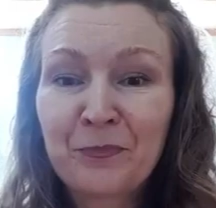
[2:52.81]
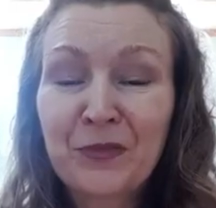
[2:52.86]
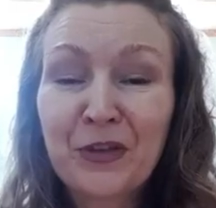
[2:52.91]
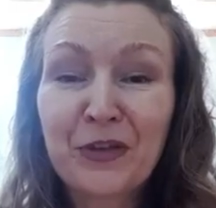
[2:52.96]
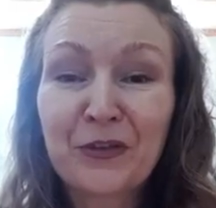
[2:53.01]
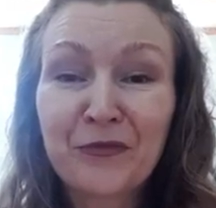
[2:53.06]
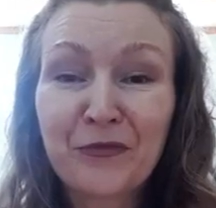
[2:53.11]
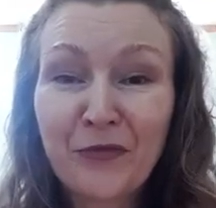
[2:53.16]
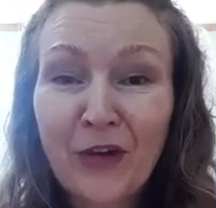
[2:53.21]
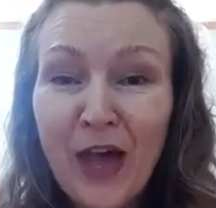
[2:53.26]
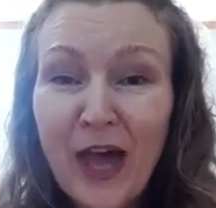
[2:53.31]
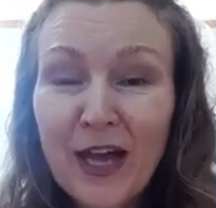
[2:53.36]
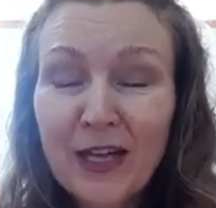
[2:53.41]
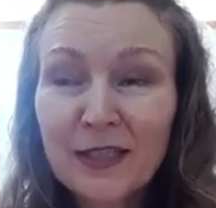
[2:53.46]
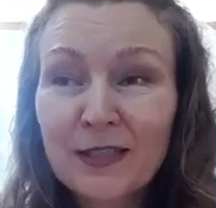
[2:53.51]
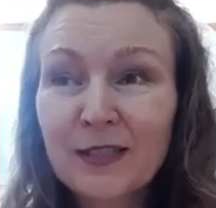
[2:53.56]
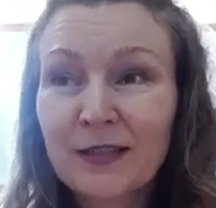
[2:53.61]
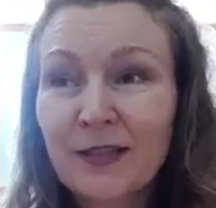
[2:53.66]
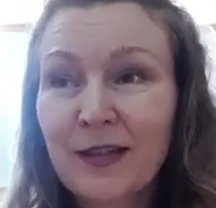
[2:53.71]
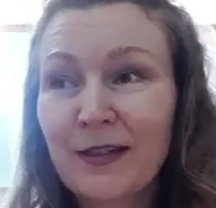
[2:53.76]
In
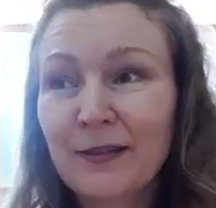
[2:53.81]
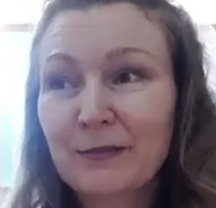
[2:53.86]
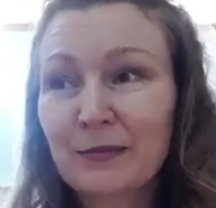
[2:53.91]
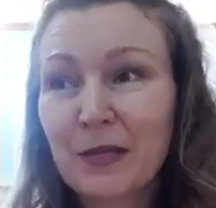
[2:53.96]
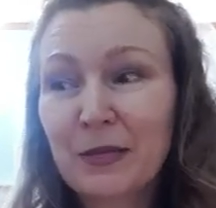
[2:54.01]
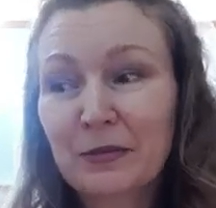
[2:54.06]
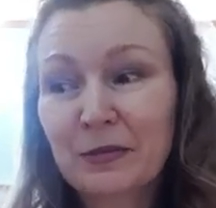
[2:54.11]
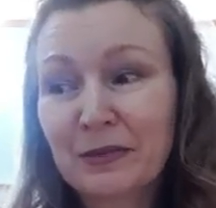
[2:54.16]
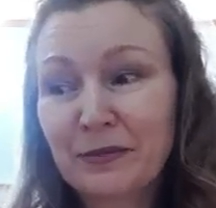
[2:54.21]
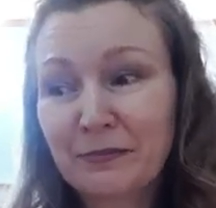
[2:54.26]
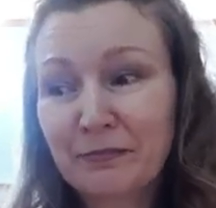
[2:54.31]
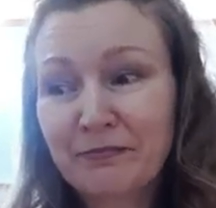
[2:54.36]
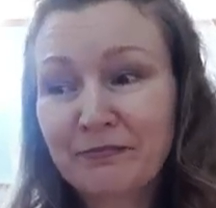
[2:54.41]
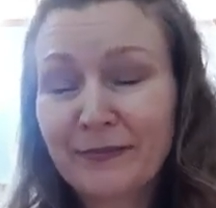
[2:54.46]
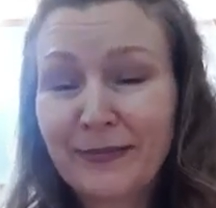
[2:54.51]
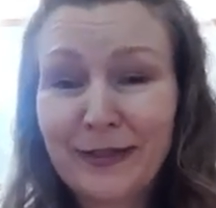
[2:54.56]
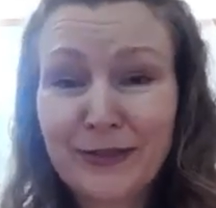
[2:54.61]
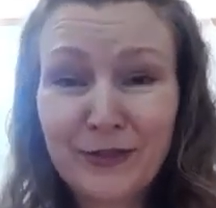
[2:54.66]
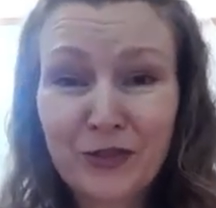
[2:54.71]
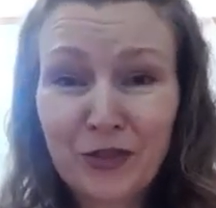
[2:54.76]
fact,
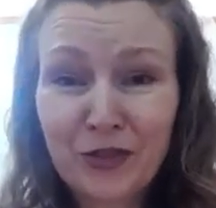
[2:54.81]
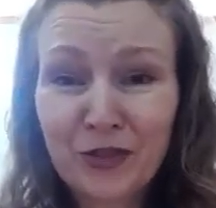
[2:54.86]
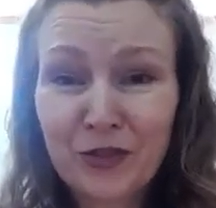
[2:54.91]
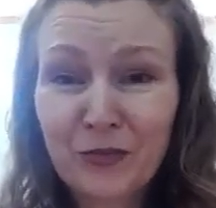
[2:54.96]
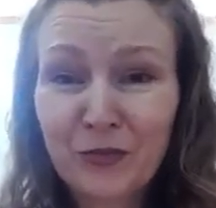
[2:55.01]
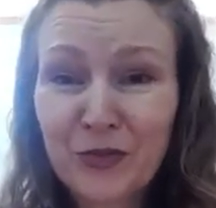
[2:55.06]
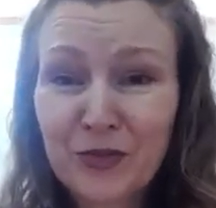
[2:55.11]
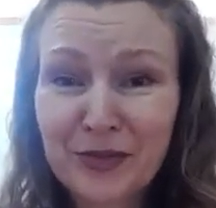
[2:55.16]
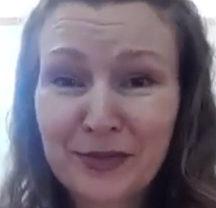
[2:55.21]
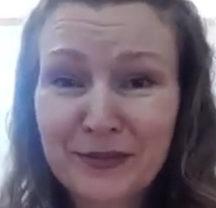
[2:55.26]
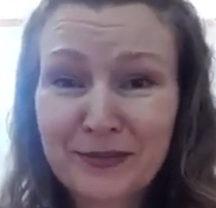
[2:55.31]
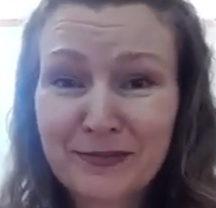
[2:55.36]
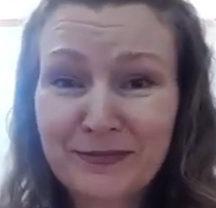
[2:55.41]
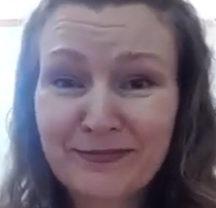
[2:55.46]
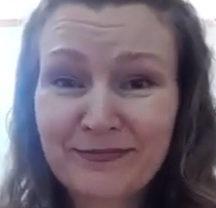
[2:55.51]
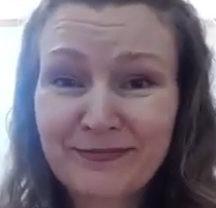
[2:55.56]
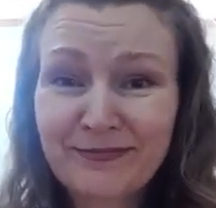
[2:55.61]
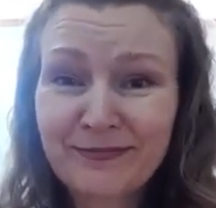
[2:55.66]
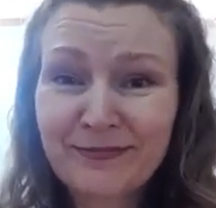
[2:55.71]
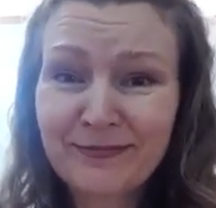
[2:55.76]
I just
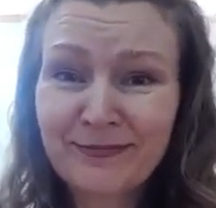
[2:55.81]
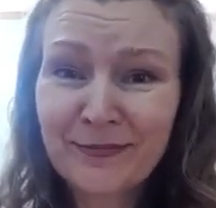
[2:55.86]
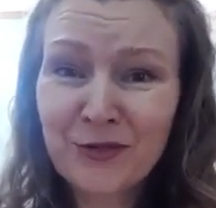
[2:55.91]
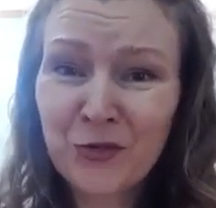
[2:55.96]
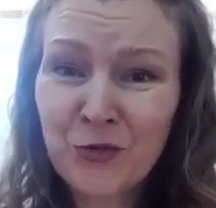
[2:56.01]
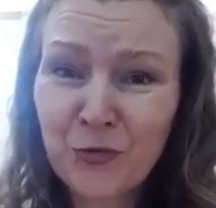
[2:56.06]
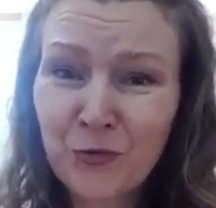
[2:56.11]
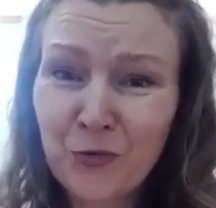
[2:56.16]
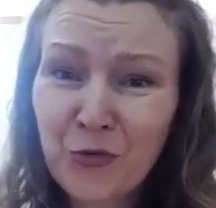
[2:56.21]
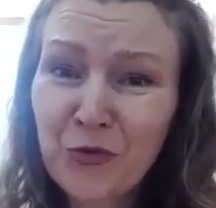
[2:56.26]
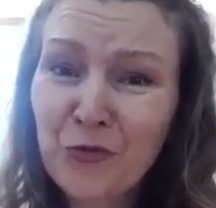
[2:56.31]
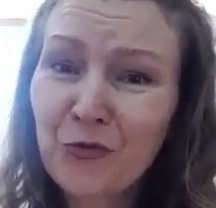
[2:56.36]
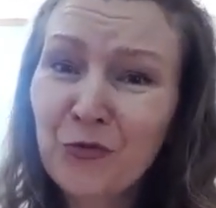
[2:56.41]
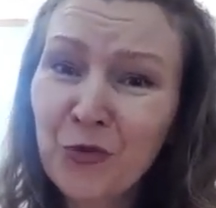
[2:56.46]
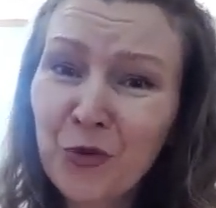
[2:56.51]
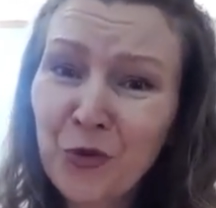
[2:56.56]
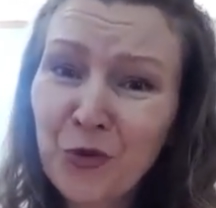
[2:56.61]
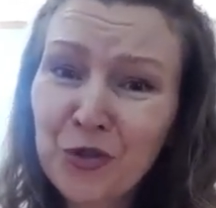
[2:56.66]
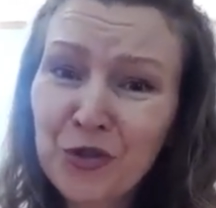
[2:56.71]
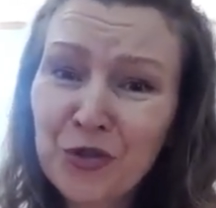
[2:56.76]
wasn't sure
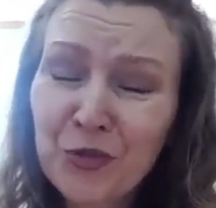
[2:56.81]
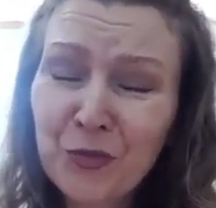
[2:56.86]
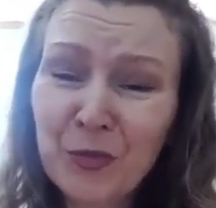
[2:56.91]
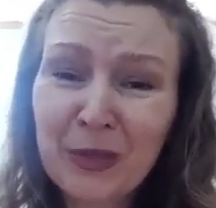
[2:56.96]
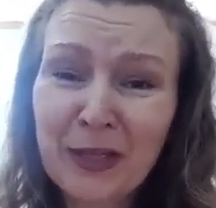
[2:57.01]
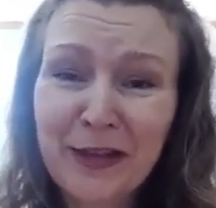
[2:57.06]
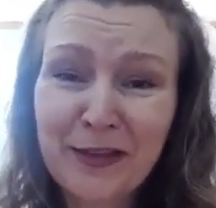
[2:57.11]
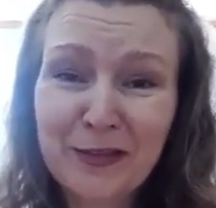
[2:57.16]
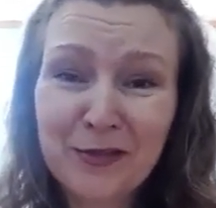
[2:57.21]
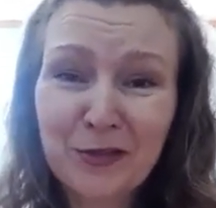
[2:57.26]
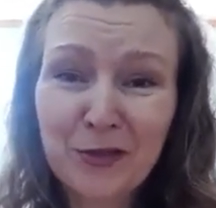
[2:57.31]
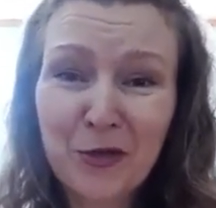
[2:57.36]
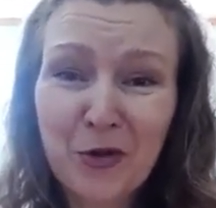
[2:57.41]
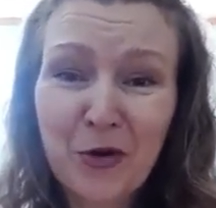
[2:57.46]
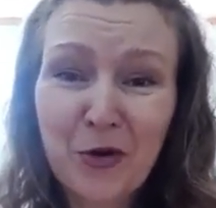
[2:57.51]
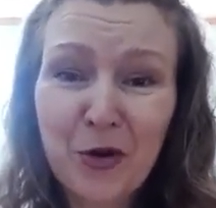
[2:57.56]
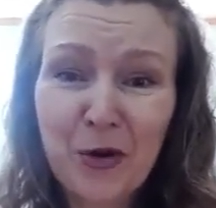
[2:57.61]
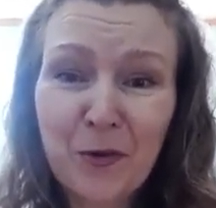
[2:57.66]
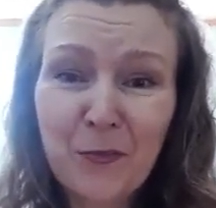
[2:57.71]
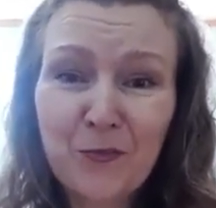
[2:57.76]
first when I
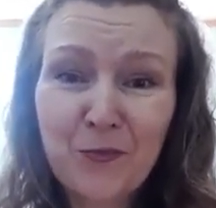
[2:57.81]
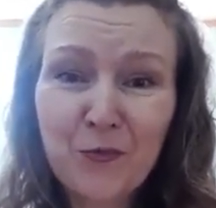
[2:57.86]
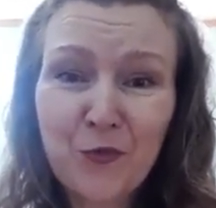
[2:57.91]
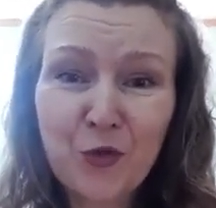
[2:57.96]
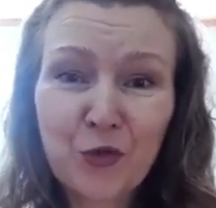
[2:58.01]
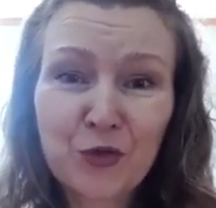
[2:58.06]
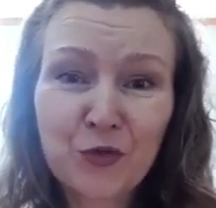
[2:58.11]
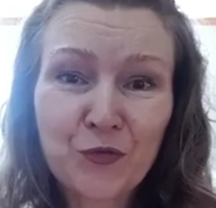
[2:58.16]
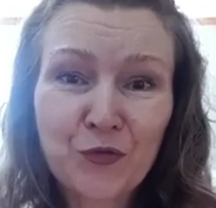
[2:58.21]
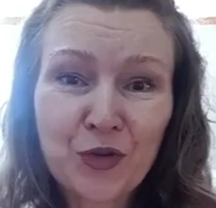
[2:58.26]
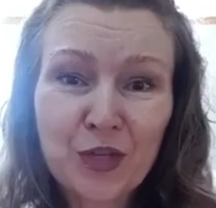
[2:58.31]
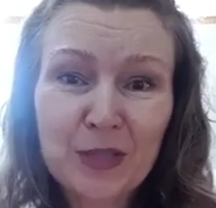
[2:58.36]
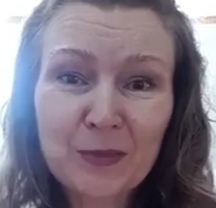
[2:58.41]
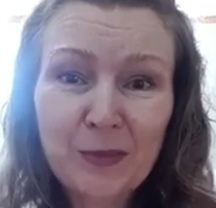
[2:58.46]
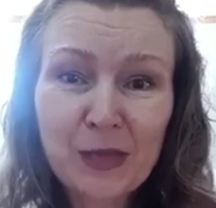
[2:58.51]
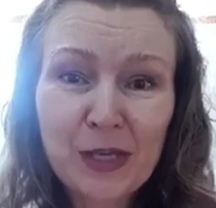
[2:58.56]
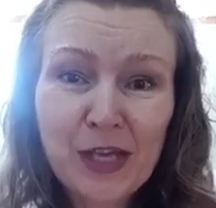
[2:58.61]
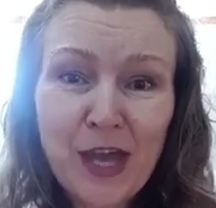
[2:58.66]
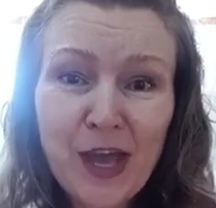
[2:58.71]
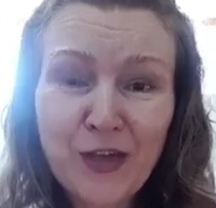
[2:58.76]
saw those
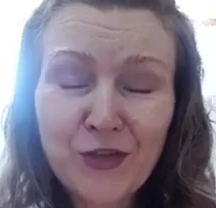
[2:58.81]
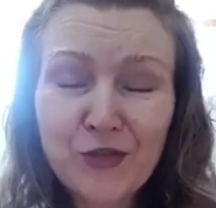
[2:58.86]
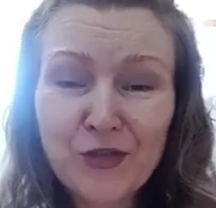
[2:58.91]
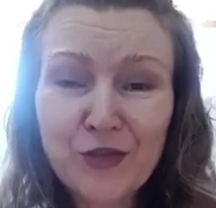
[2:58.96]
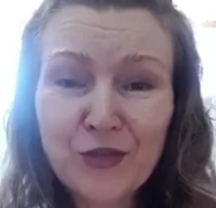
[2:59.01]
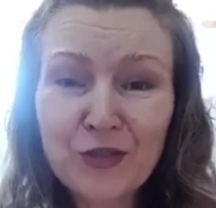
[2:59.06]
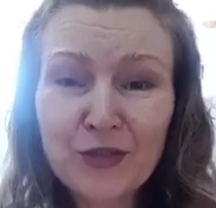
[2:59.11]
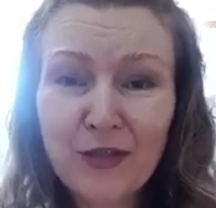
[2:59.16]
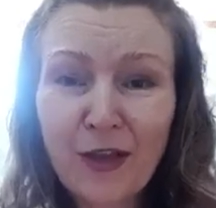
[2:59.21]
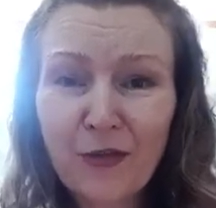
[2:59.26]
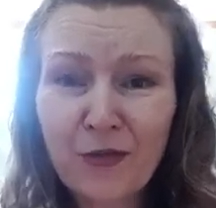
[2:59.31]
frisbee catchers.